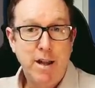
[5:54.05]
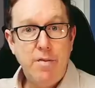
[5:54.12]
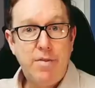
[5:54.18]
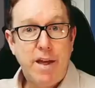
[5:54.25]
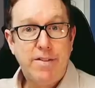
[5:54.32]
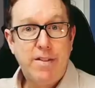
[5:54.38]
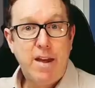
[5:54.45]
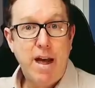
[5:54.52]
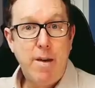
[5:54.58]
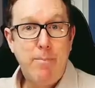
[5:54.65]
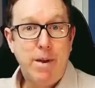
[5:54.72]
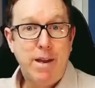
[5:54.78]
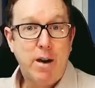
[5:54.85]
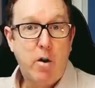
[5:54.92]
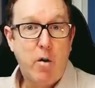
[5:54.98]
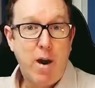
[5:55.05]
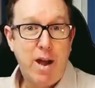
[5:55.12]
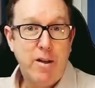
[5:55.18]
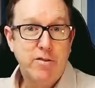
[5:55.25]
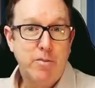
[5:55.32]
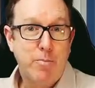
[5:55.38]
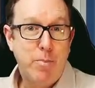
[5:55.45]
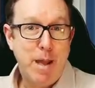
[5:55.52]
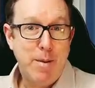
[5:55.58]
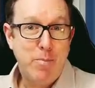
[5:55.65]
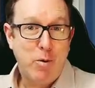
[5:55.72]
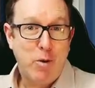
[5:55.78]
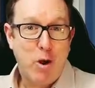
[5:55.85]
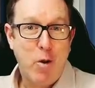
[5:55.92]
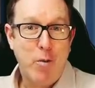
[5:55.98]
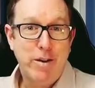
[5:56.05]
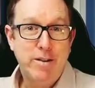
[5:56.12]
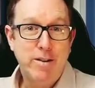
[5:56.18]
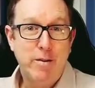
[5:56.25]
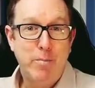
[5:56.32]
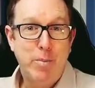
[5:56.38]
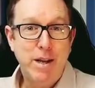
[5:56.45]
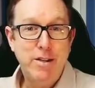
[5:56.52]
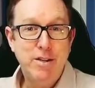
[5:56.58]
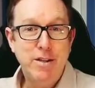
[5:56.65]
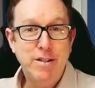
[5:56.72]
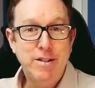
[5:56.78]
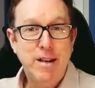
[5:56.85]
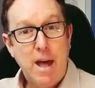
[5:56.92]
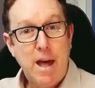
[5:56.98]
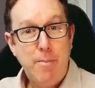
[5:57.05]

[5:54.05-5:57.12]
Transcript: that there have been crowds of people going to the beaches